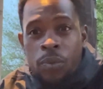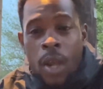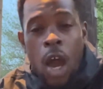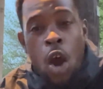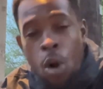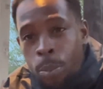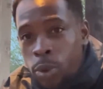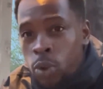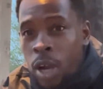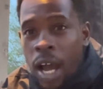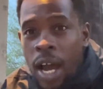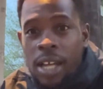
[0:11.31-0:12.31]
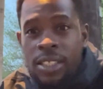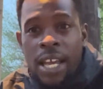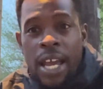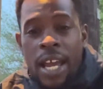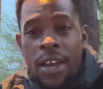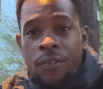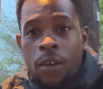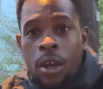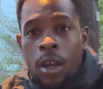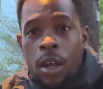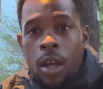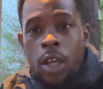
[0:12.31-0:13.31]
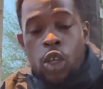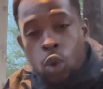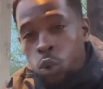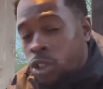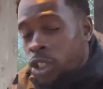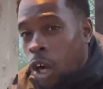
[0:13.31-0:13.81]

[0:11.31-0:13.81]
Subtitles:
I hope you guys have huge